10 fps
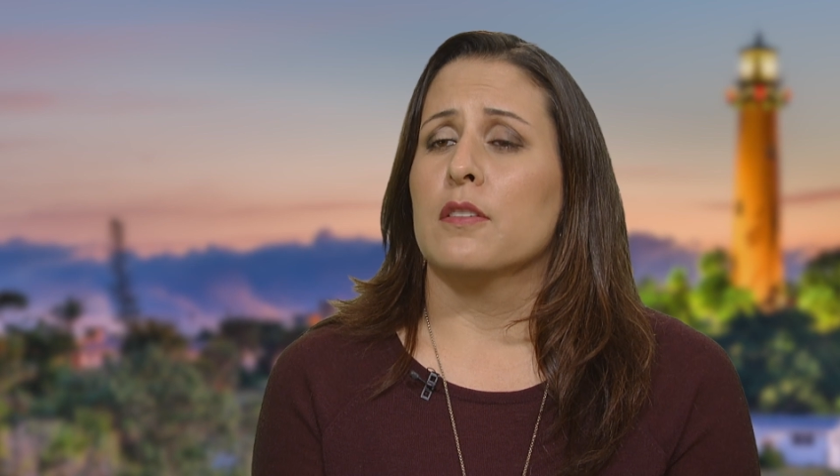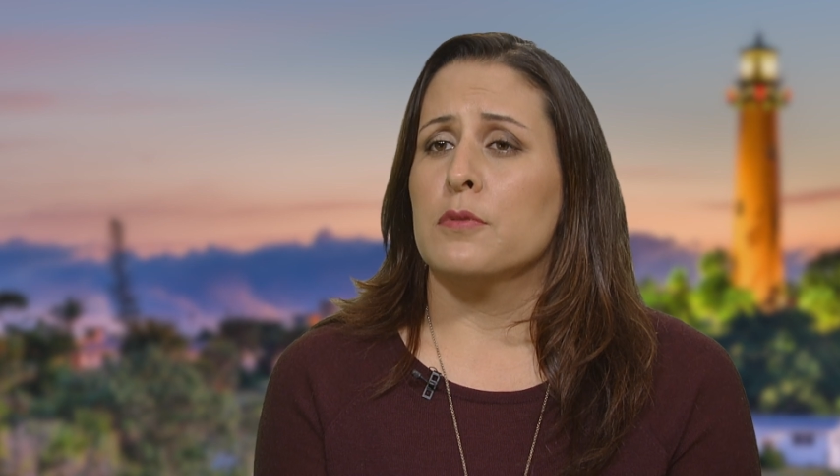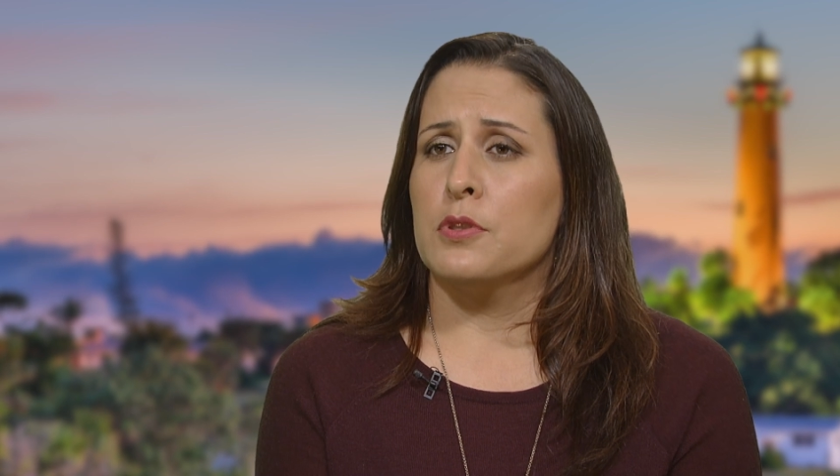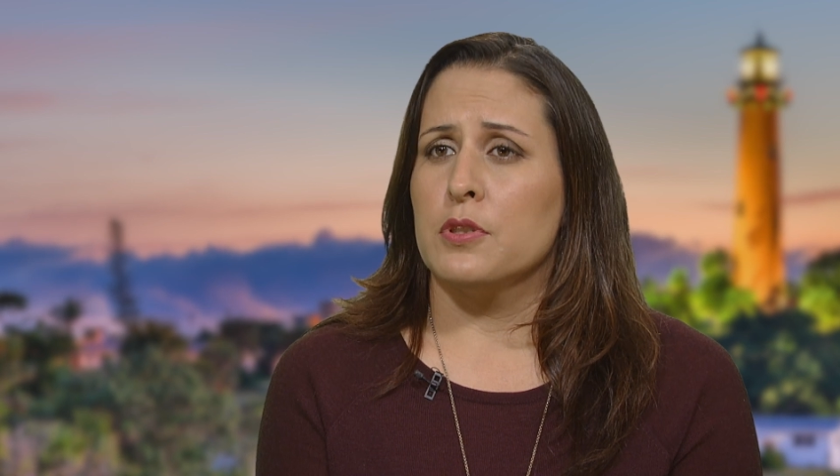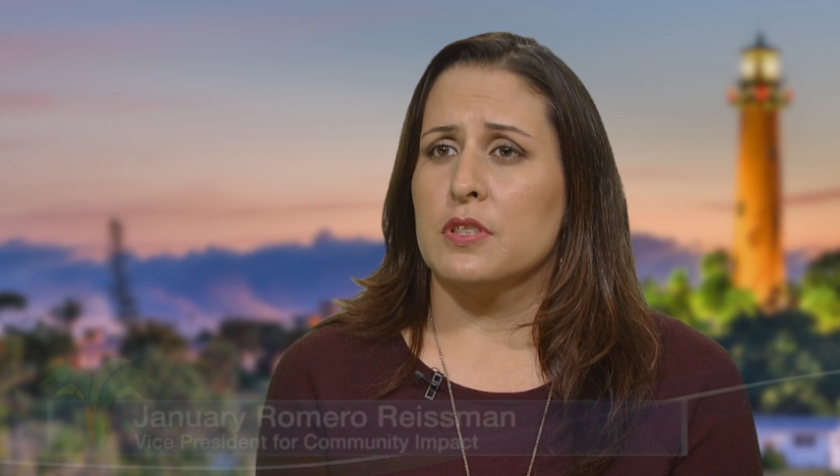is
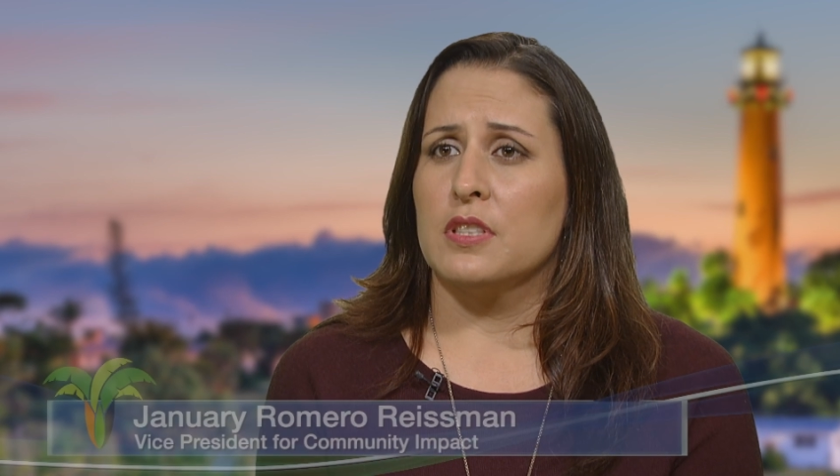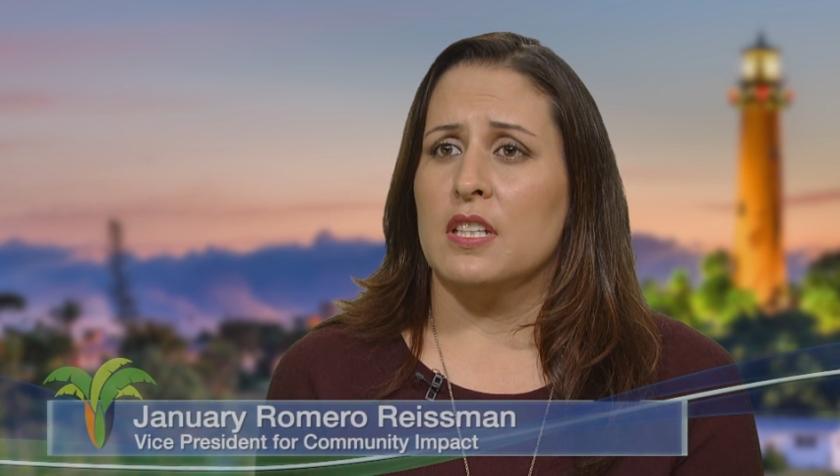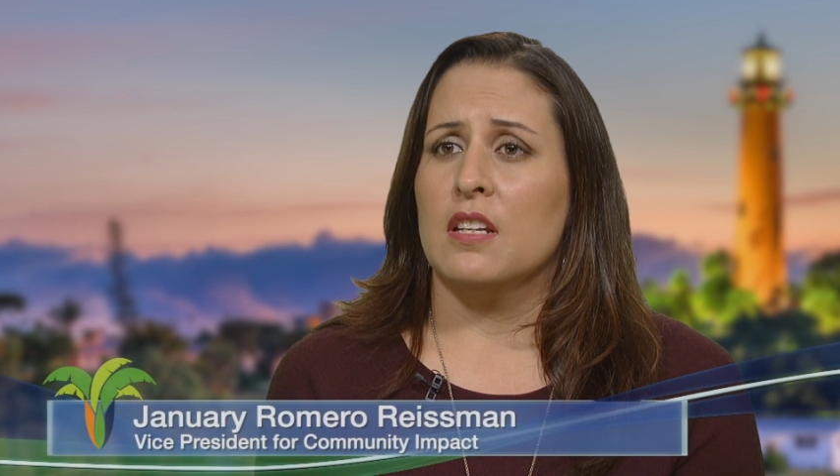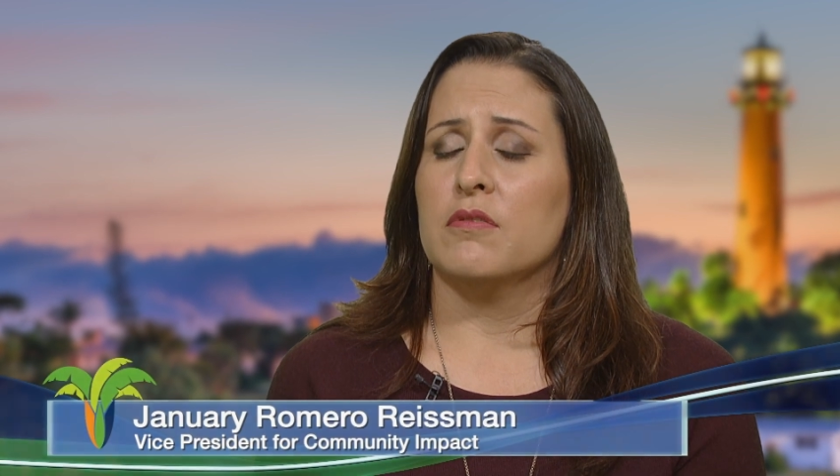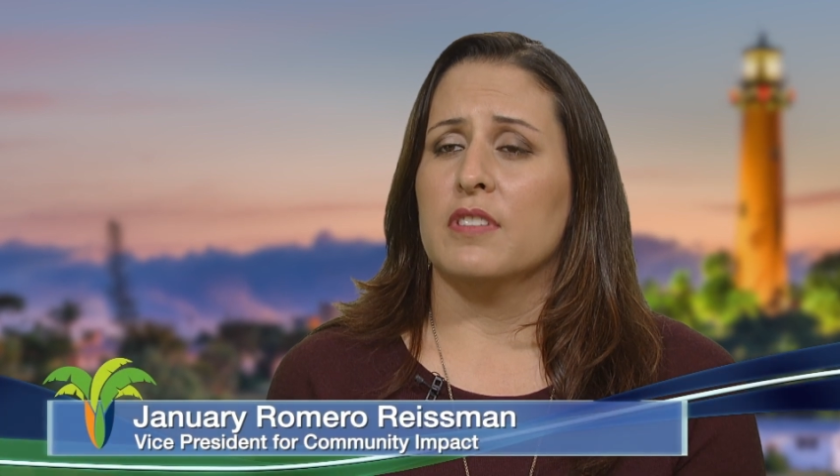
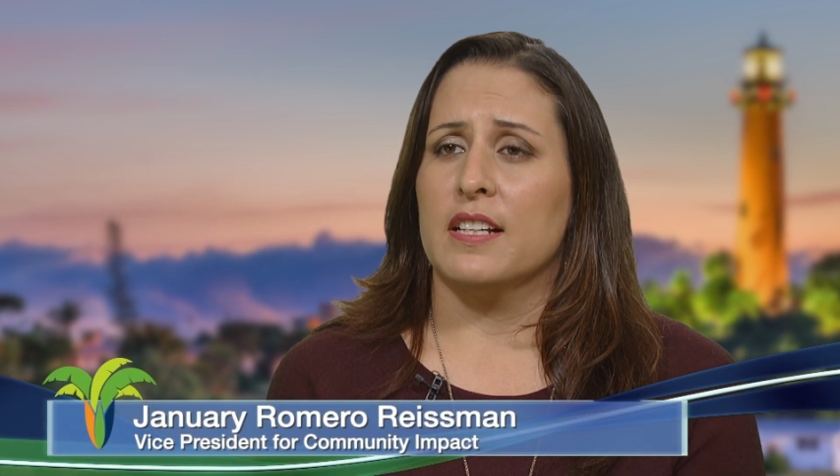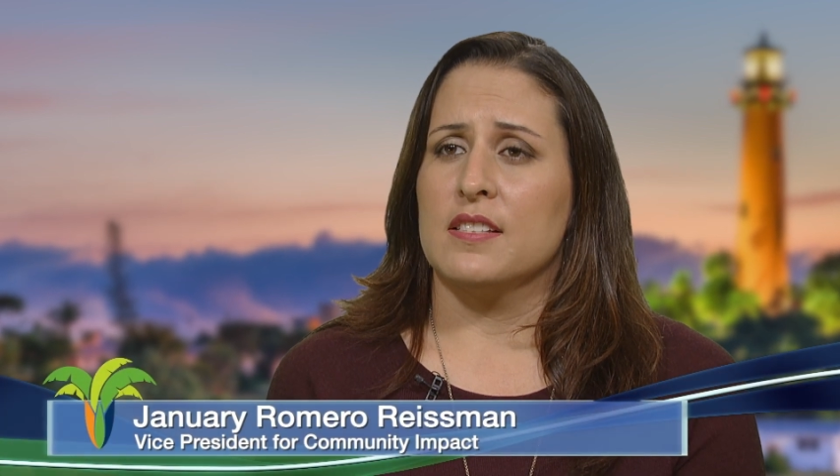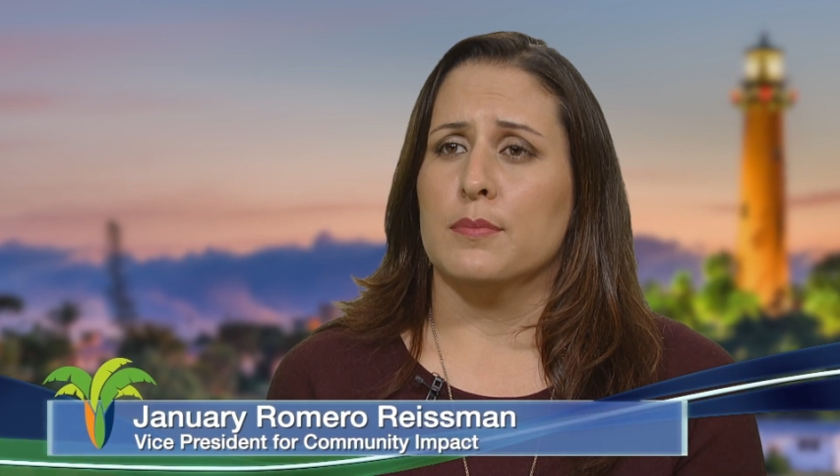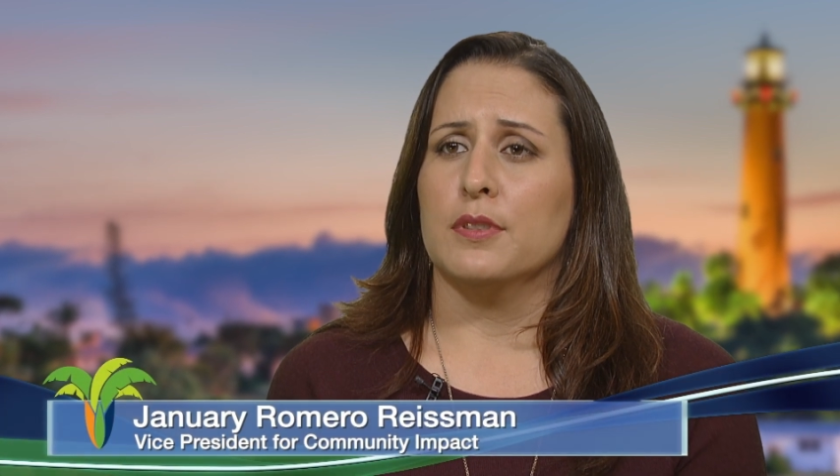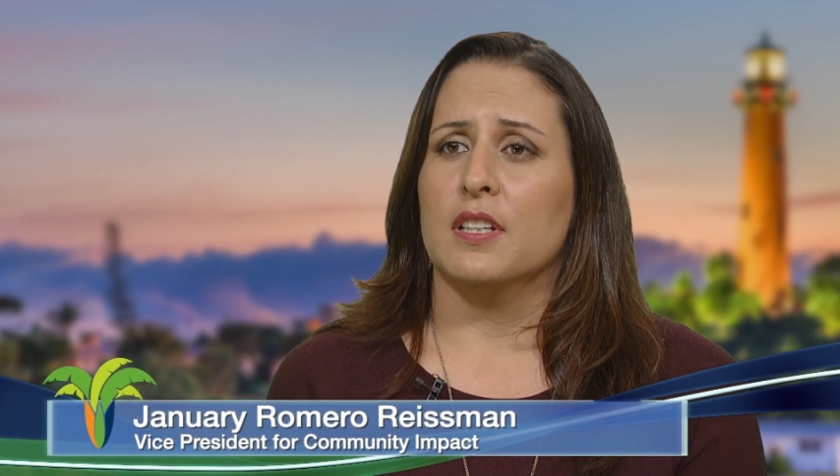unrestricted and
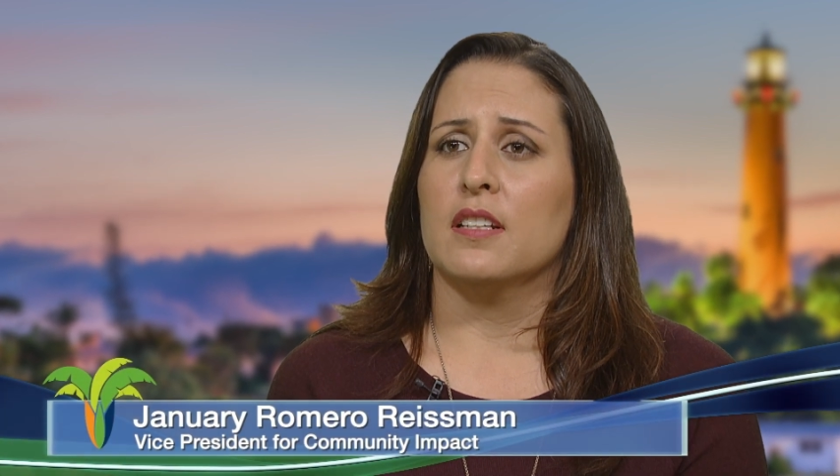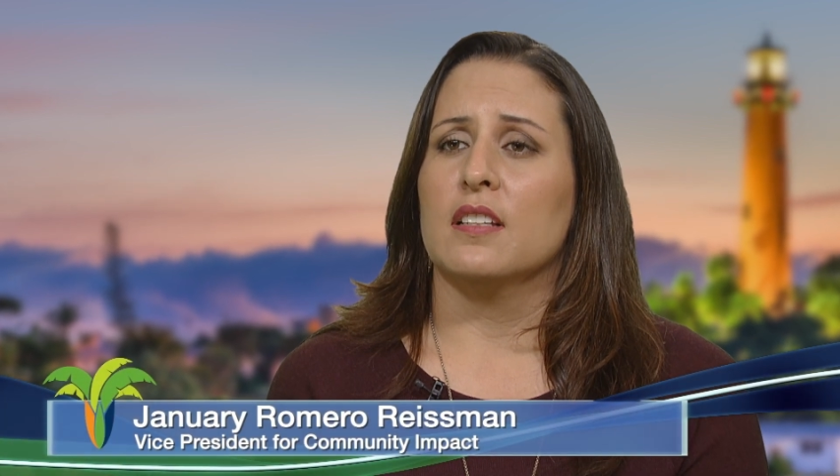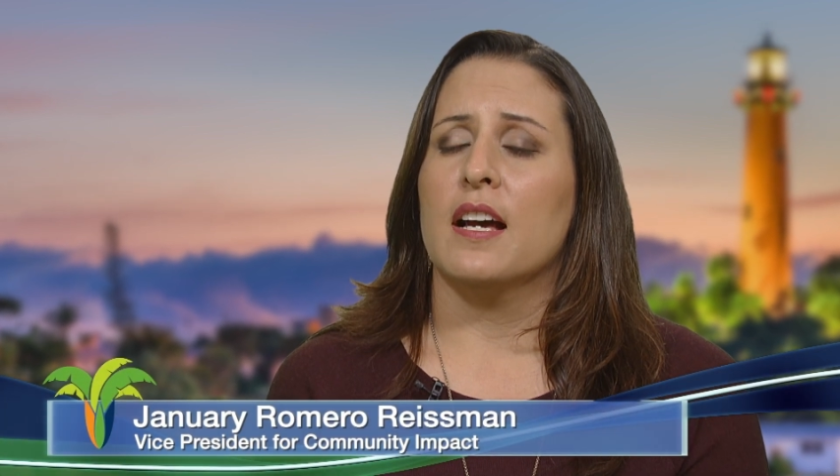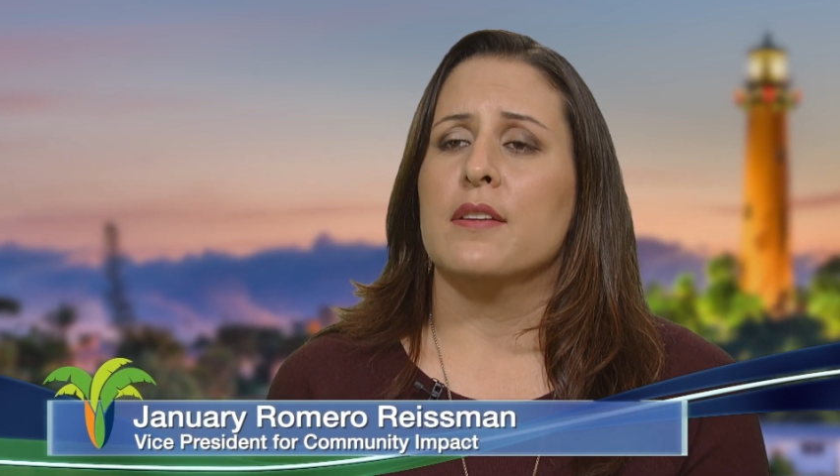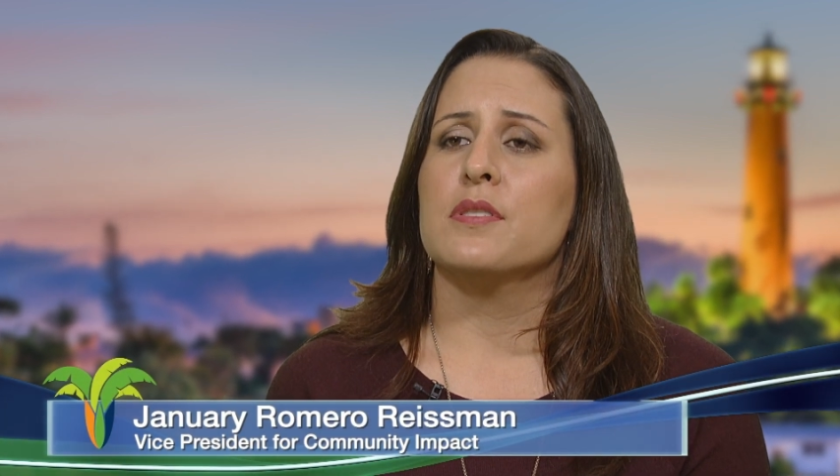flexible and
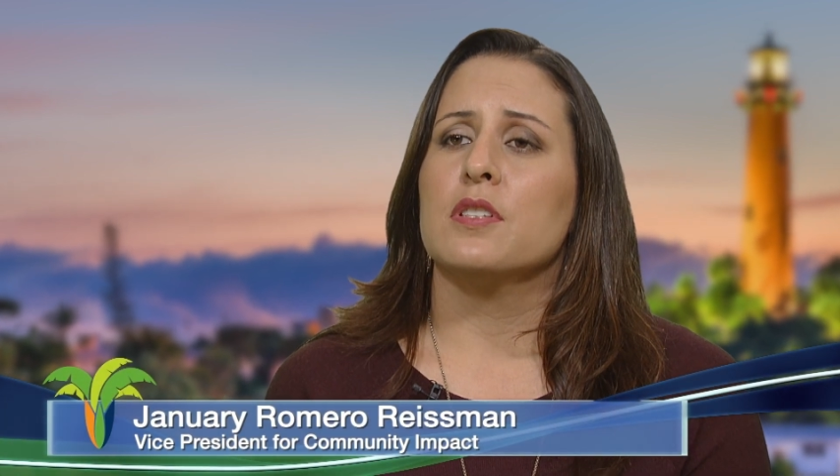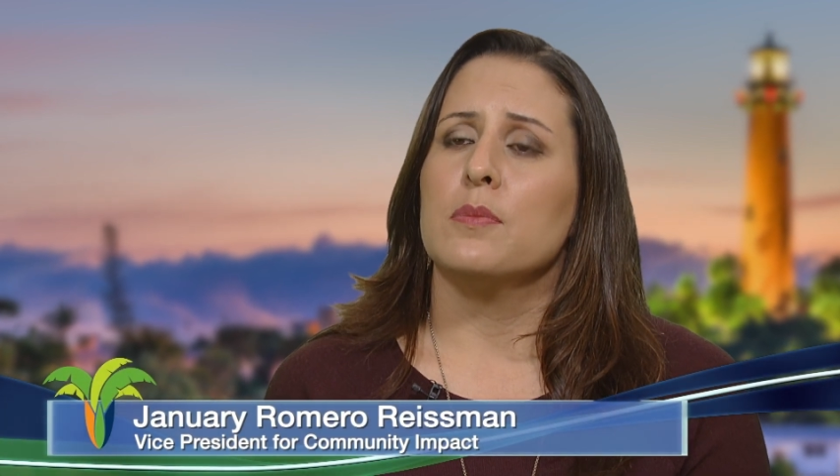allows